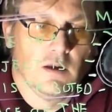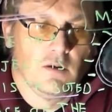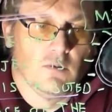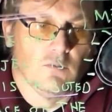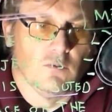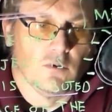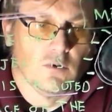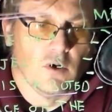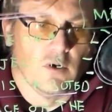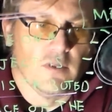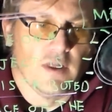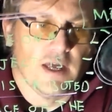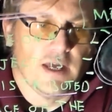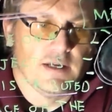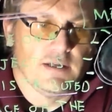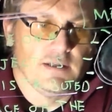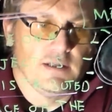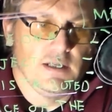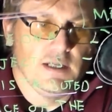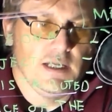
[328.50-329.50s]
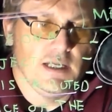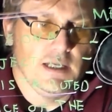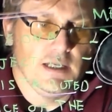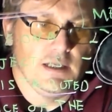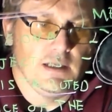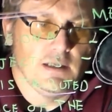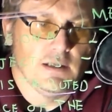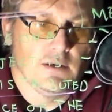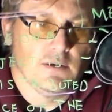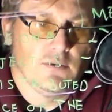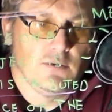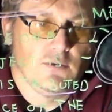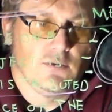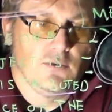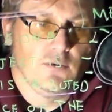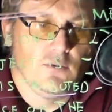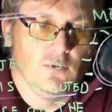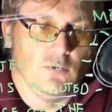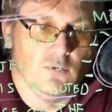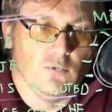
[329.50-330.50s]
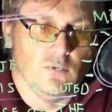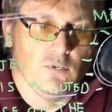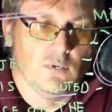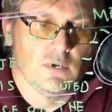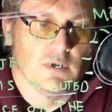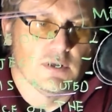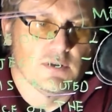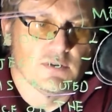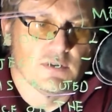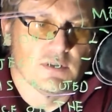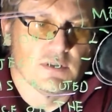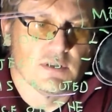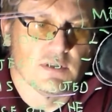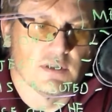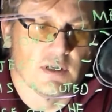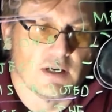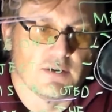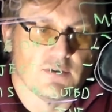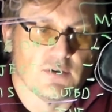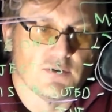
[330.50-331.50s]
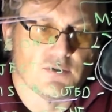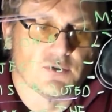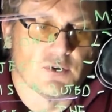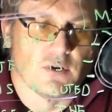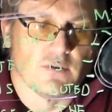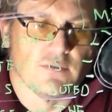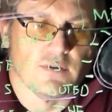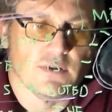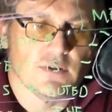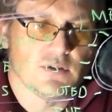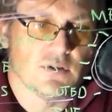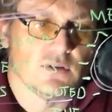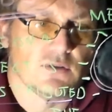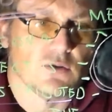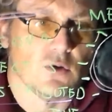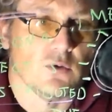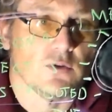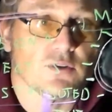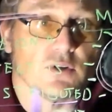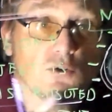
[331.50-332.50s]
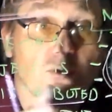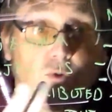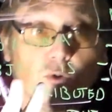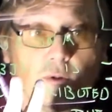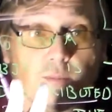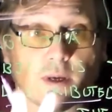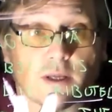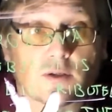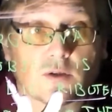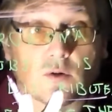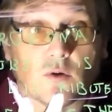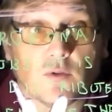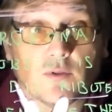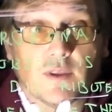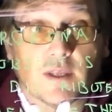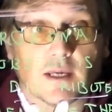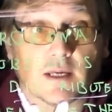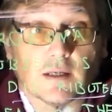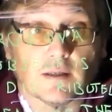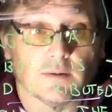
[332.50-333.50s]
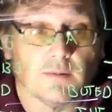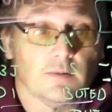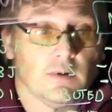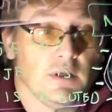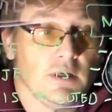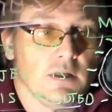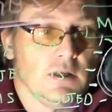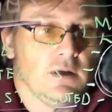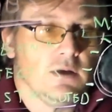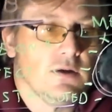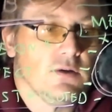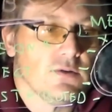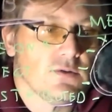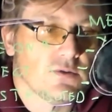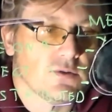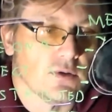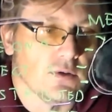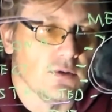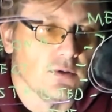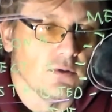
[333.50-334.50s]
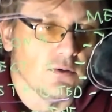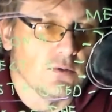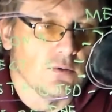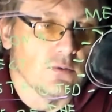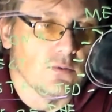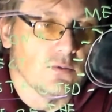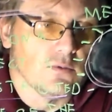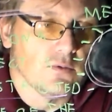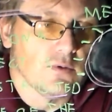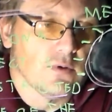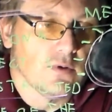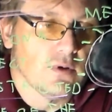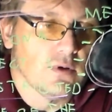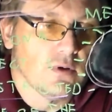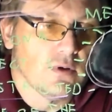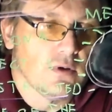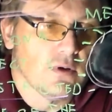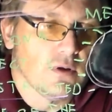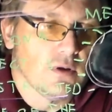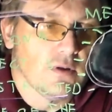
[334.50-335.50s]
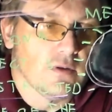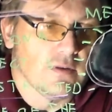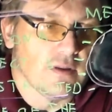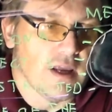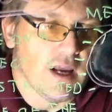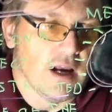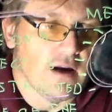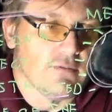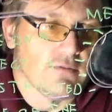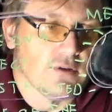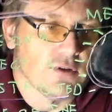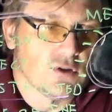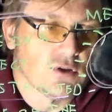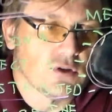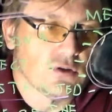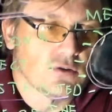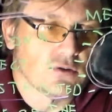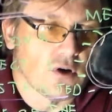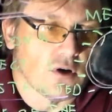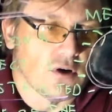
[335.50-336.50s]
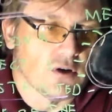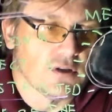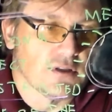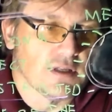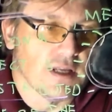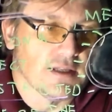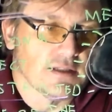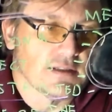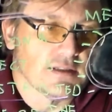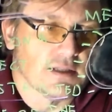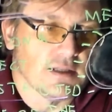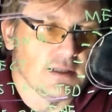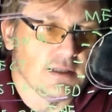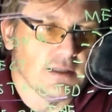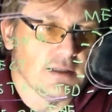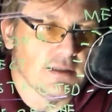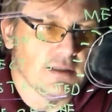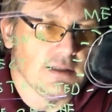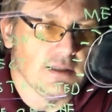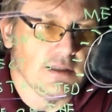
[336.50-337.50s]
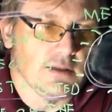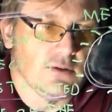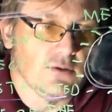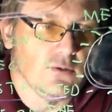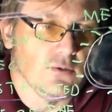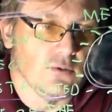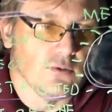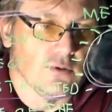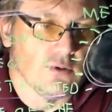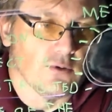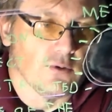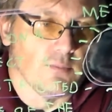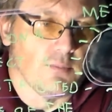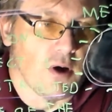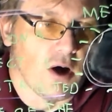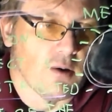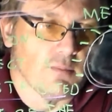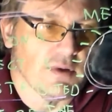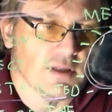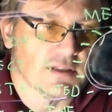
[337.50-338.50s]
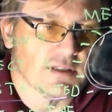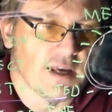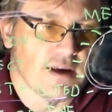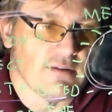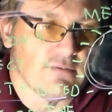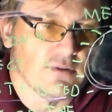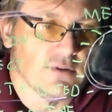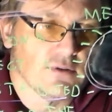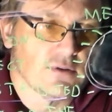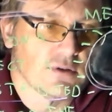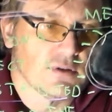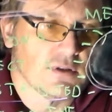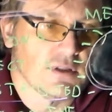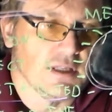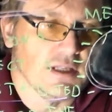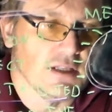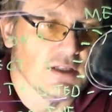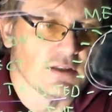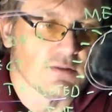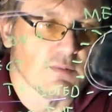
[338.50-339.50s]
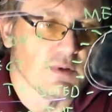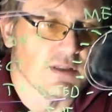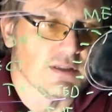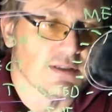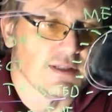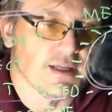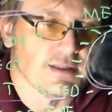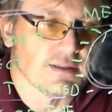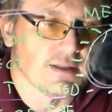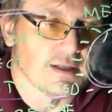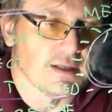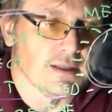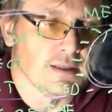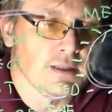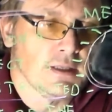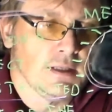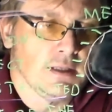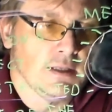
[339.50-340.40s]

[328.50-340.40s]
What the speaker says: we'll call that D2 because this is on the surface, so it's a two-dimensional thing. So the average charge density, D2, the little bar means average, D just means density,